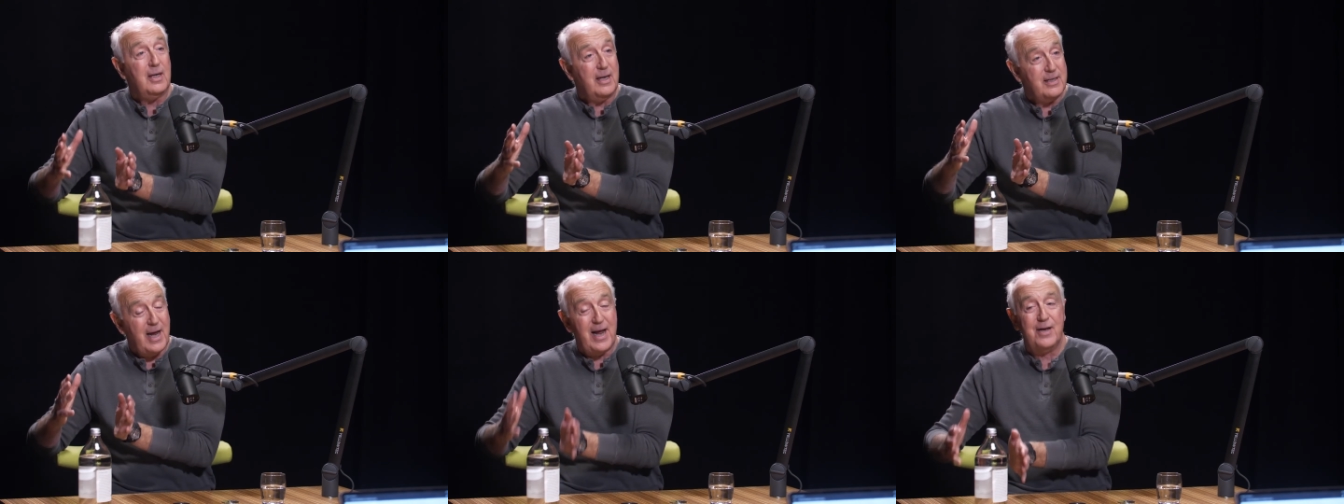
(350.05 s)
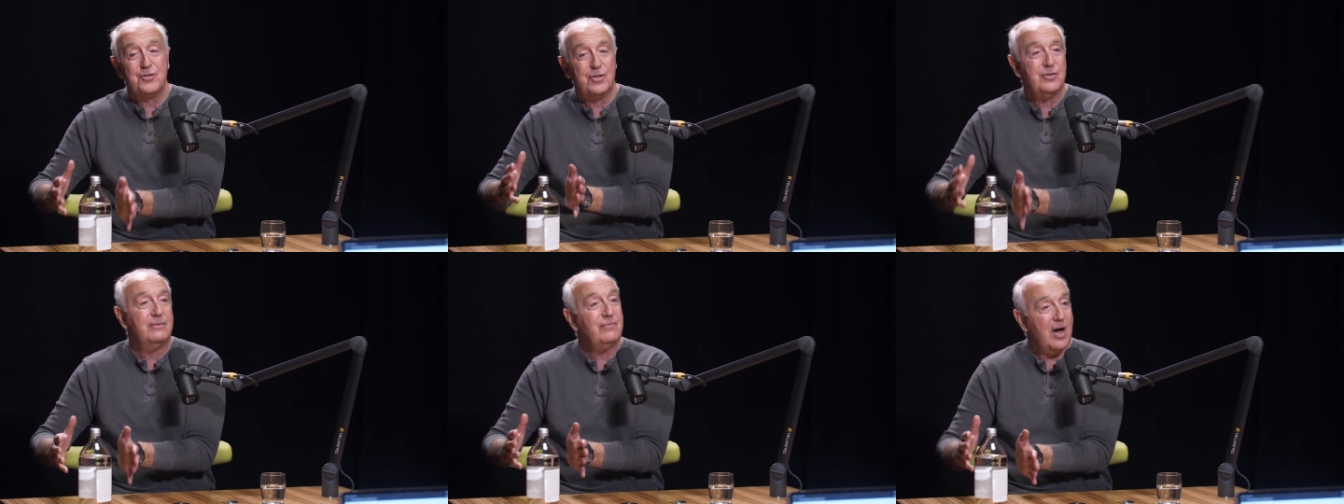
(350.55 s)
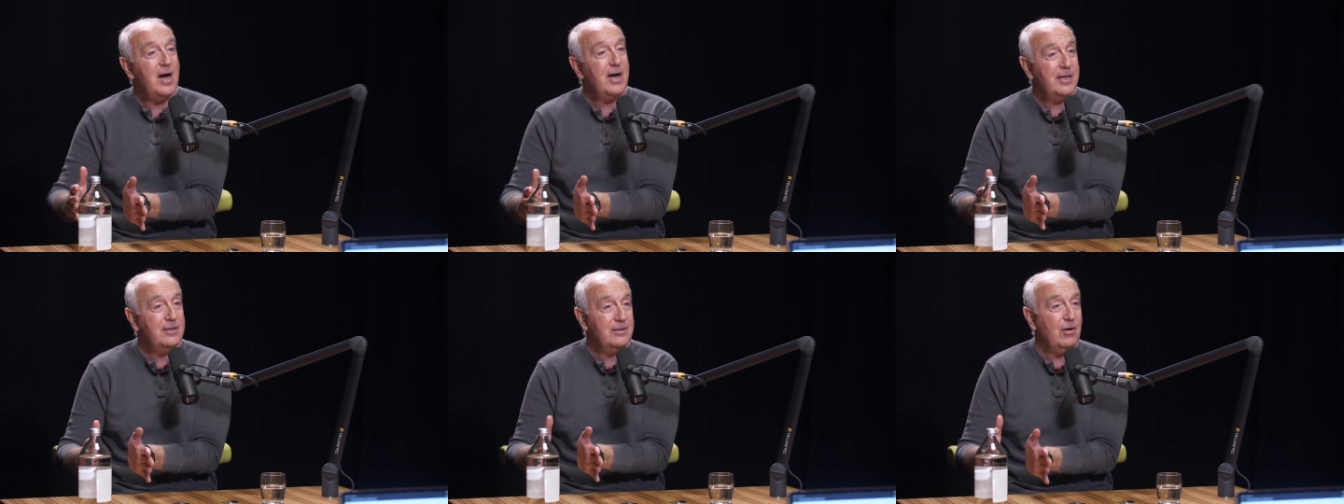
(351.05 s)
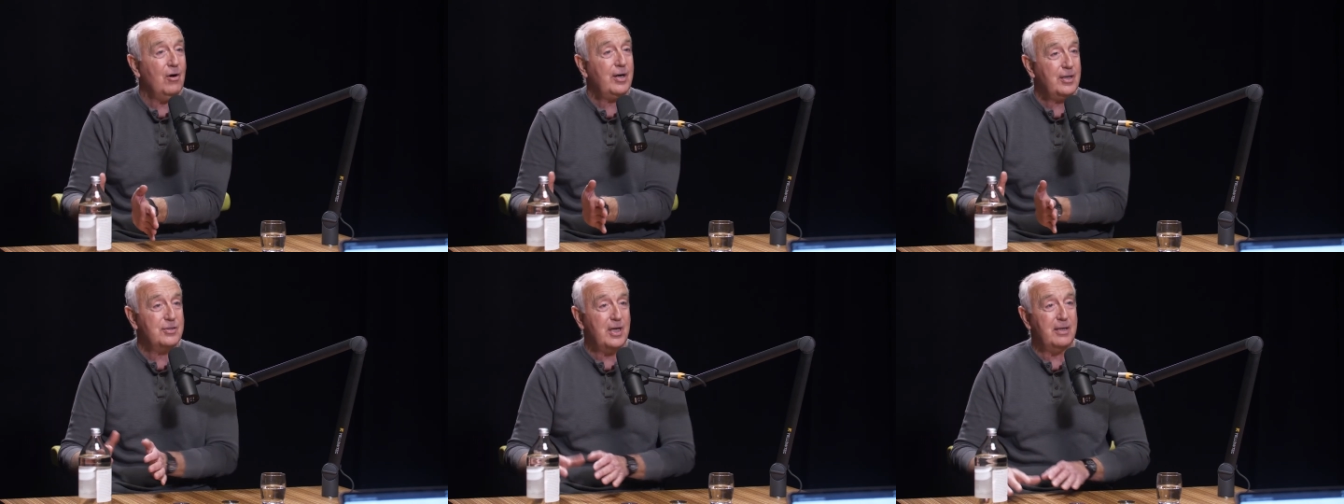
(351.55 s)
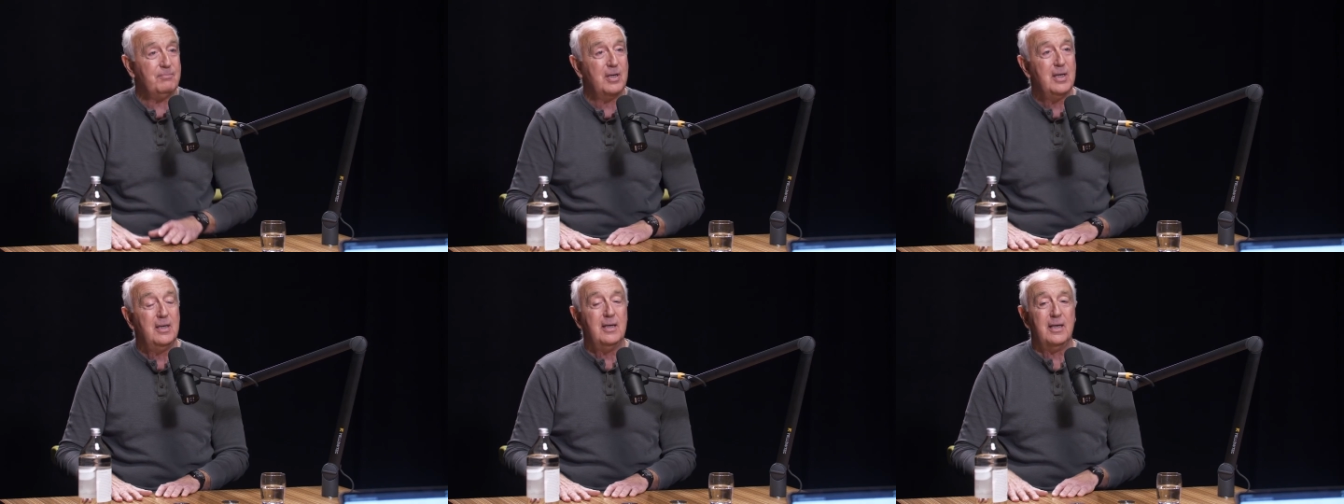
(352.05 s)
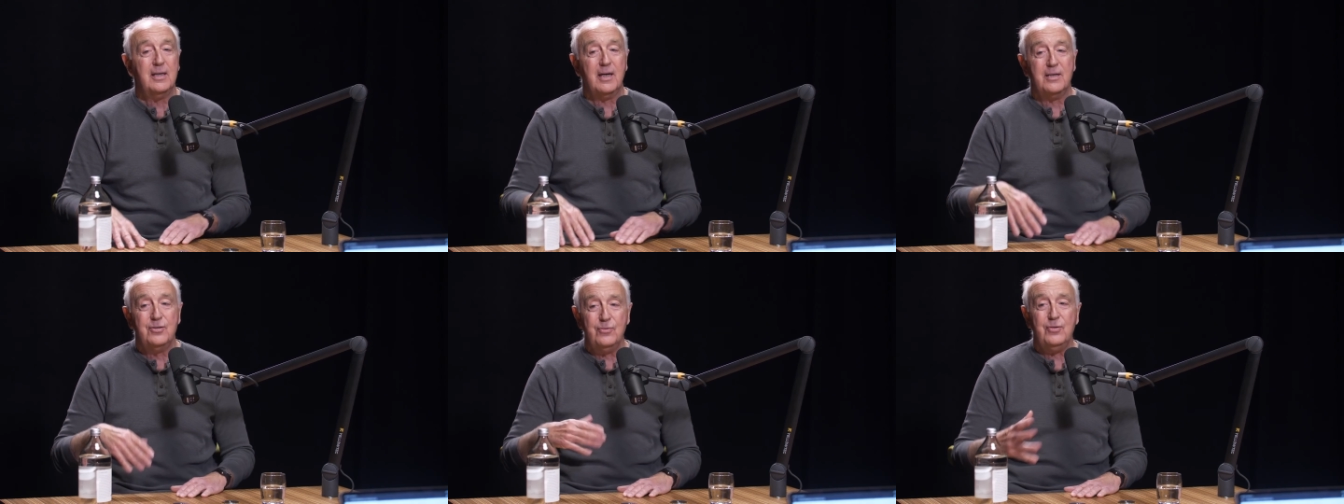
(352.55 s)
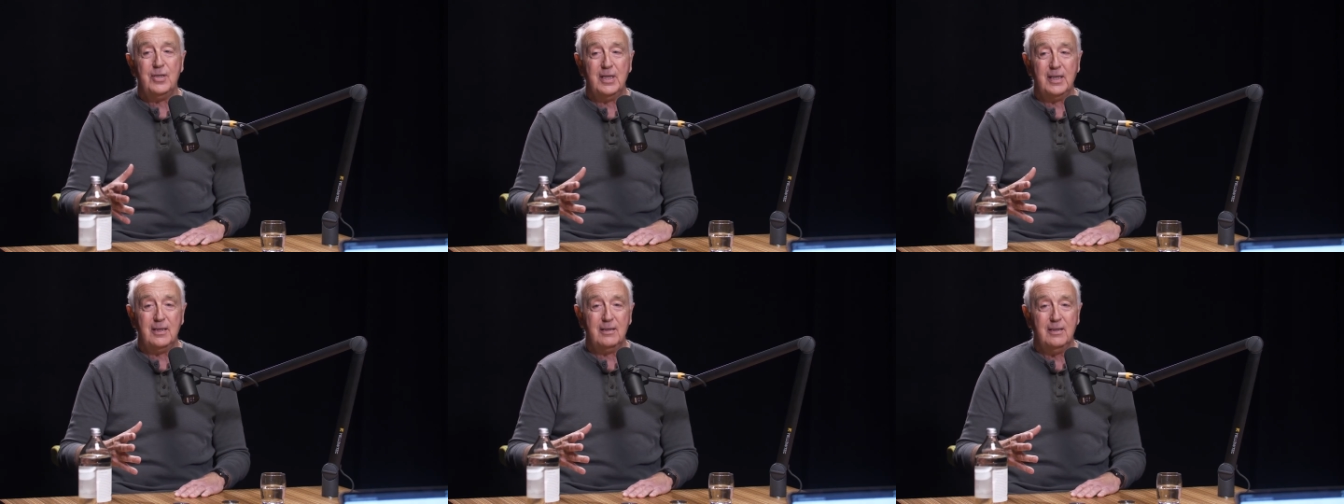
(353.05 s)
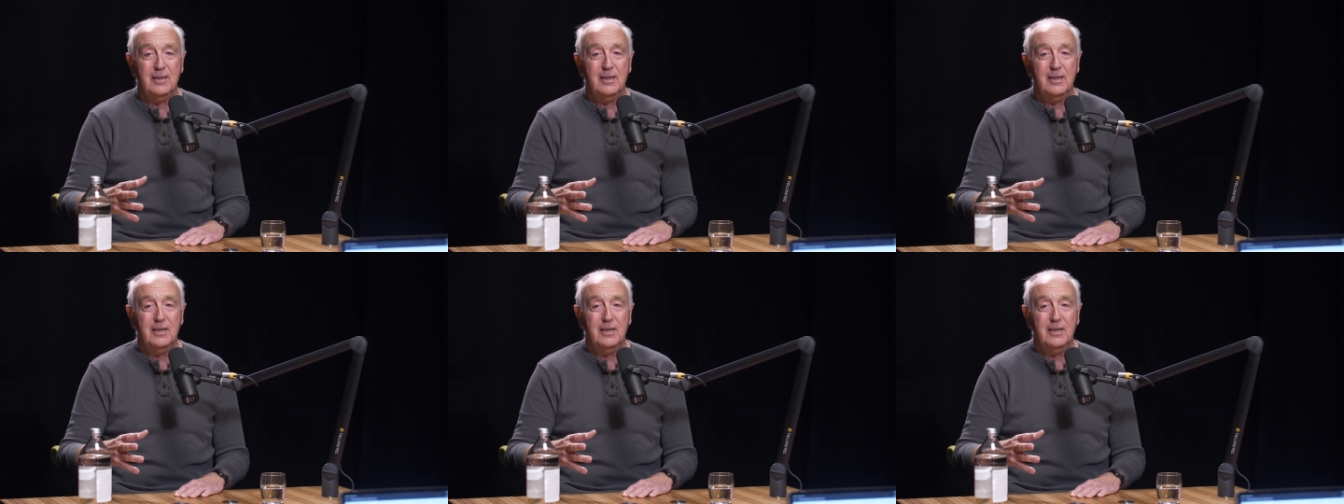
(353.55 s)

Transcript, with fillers: and as a divine archetype. And I do think